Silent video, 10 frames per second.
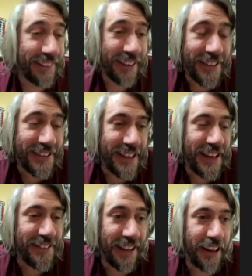it's
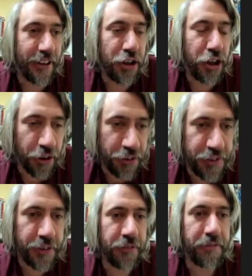it's that kind of
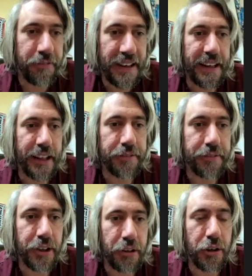constant feeling of
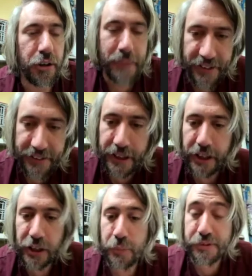you know you're
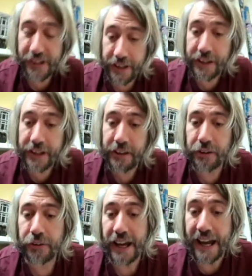masking, you're pretending,
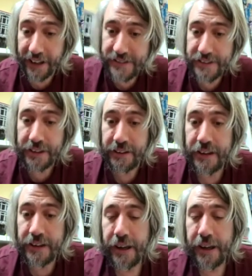you're acting.